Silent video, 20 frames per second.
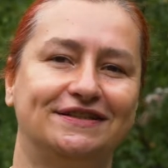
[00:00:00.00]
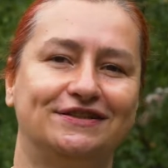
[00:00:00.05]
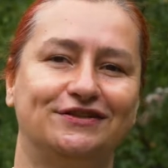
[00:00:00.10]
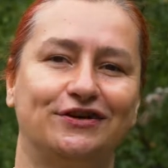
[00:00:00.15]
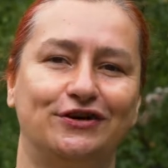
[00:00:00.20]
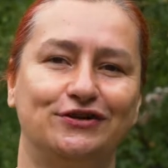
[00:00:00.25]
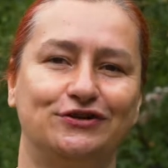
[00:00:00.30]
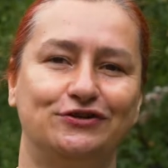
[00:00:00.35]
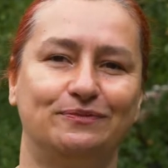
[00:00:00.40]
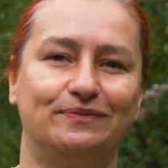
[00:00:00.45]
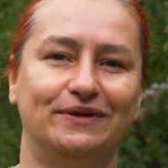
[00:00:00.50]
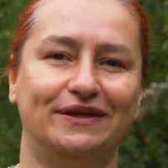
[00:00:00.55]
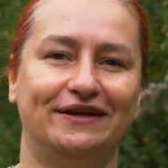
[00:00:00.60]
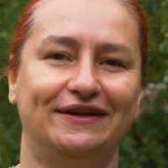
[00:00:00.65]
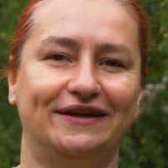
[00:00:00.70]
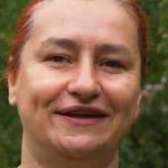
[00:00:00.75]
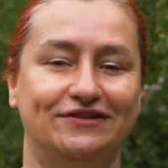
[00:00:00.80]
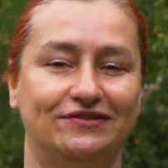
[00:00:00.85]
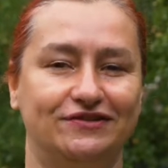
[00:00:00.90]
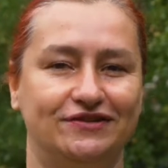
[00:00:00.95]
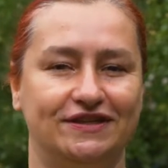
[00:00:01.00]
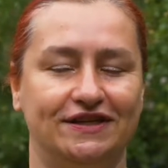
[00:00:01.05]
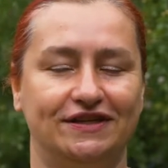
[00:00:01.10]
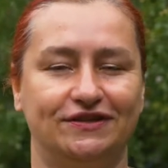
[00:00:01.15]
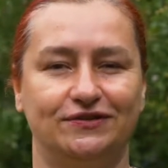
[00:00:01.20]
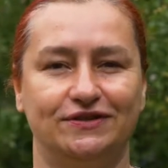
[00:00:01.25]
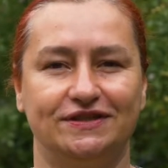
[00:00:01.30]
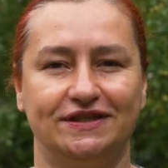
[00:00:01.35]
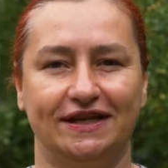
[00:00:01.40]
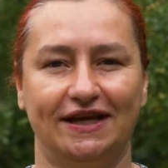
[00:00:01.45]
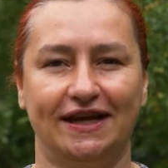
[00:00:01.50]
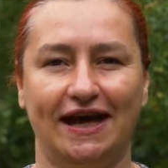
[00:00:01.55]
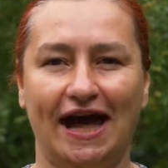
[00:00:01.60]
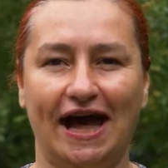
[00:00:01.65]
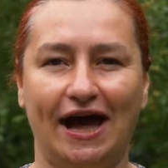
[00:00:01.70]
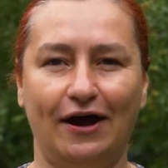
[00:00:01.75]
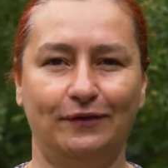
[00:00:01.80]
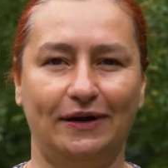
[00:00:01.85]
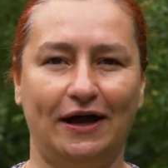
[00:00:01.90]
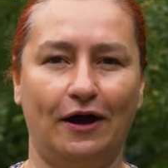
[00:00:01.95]
It's going to be interesting to see
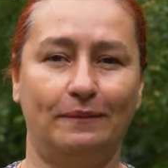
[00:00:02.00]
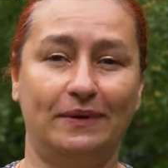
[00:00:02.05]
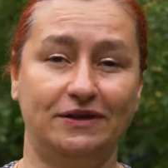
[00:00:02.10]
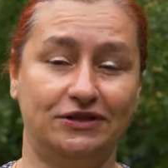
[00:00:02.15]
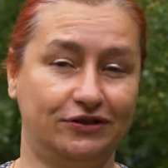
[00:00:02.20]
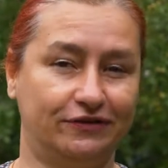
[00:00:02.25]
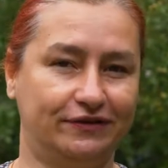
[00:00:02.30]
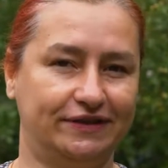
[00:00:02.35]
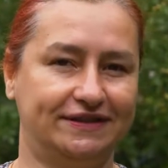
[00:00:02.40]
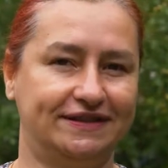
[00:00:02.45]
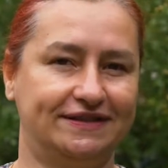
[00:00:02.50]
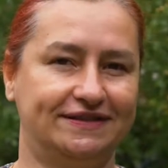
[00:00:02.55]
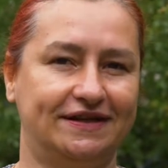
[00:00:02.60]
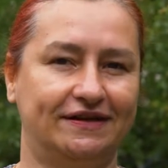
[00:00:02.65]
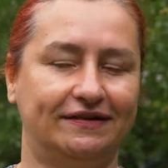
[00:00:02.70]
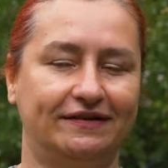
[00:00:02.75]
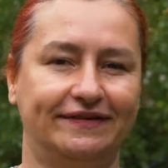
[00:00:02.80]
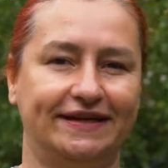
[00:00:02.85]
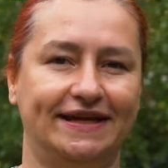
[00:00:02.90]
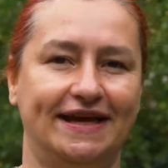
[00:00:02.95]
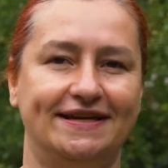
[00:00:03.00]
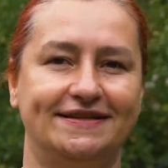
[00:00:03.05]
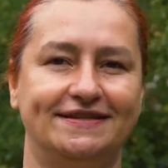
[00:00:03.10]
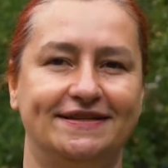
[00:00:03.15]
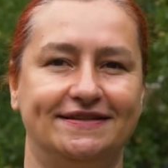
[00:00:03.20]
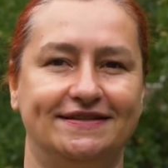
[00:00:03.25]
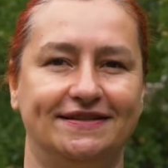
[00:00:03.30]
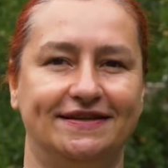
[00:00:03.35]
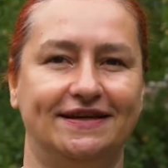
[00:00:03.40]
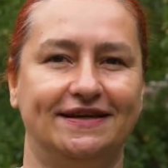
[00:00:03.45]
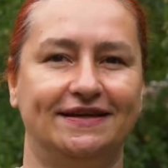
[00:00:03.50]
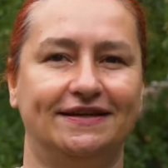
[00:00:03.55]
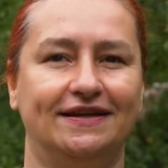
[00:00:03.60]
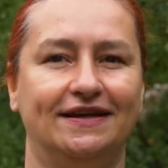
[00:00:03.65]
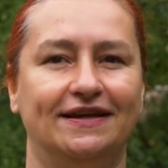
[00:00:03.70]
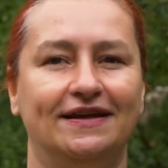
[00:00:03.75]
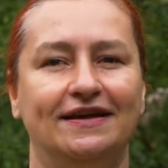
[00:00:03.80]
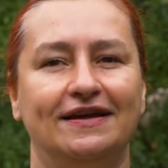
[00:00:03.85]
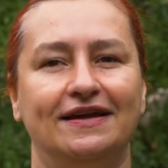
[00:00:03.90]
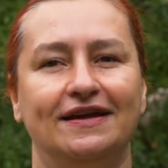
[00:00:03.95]
how now majorities are created in
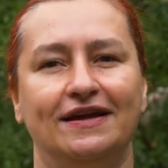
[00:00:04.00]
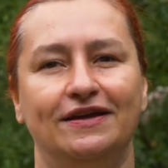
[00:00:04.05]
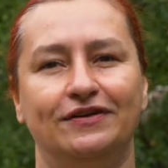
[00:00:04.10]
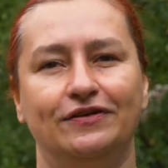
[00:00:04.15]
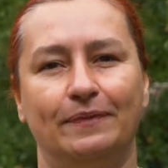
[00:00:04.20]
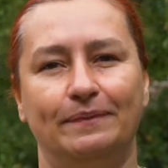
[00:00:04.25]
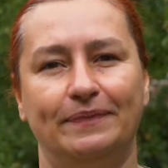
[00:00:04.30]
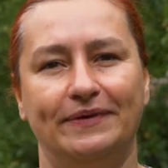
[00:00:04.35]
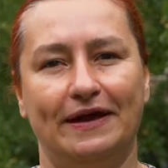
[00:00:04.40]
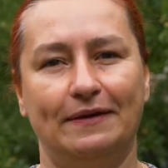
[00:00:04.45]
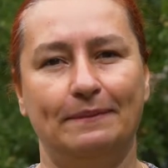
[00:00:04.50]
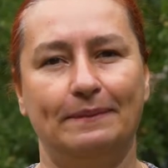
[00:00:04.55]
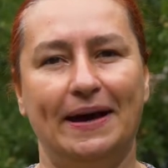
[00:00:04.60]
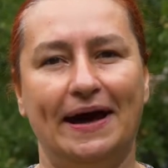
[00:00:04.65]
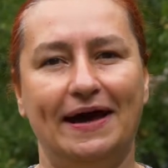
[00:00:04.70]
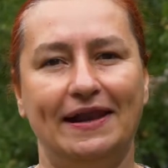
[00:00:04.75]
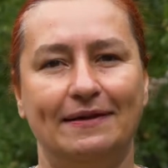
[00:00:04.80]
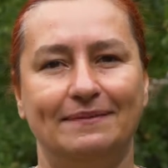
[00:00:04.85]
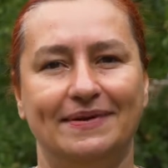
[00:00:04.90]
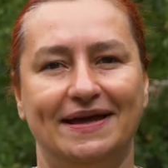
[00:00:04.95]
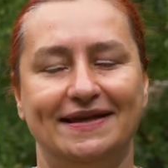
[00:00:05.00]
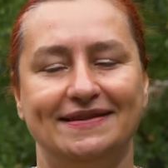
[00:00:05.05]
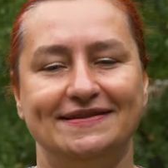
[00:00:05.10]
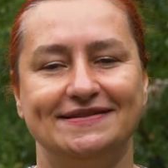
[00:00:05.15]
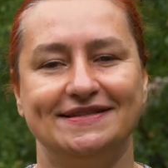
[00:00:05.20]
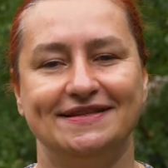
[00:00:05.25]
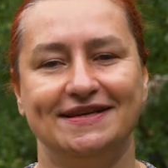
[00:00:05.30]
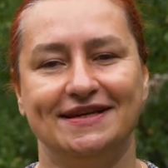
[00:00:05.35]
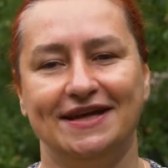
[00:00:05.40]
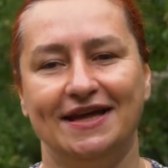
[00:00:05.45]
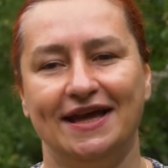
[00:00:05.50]
European Parliament,